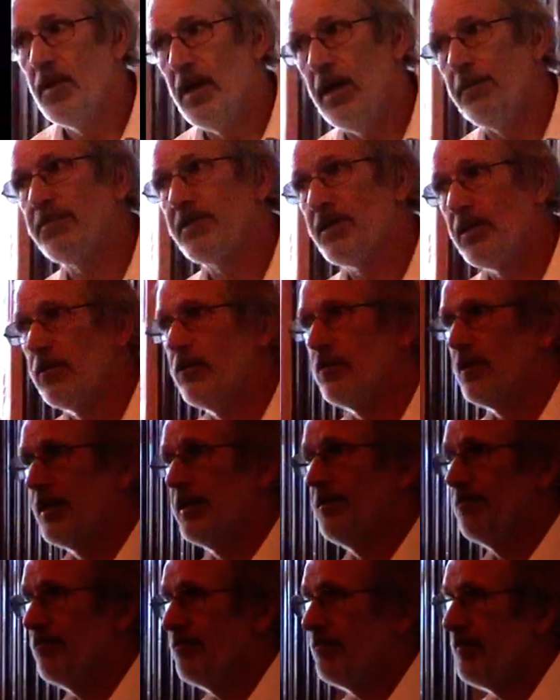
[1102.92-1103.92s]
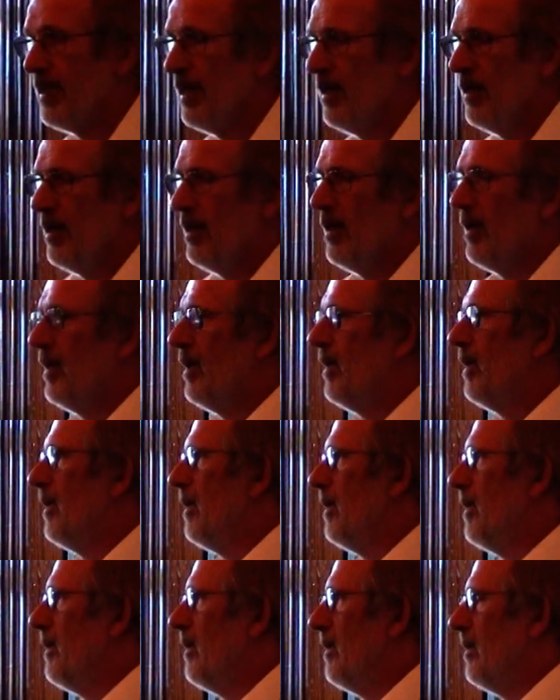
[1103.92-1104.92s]
Absolutely.
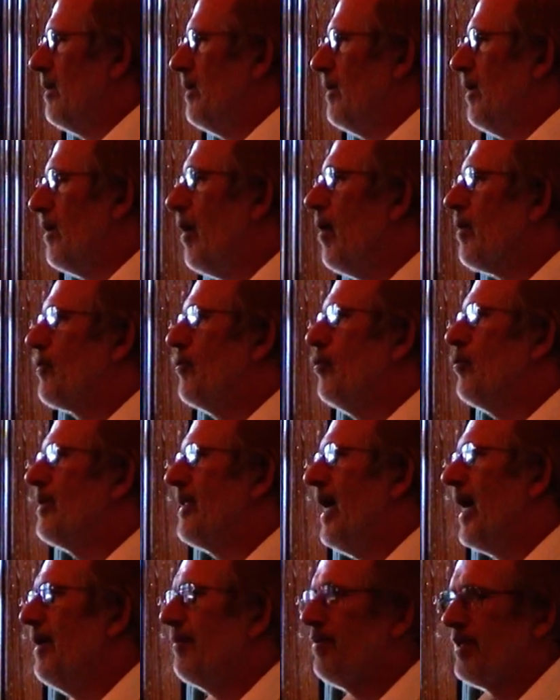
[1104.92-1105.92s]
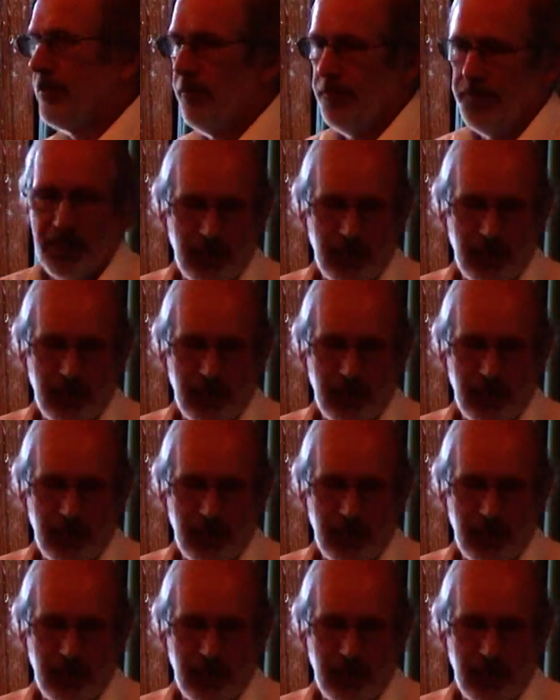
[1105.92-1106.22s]
There are two kinds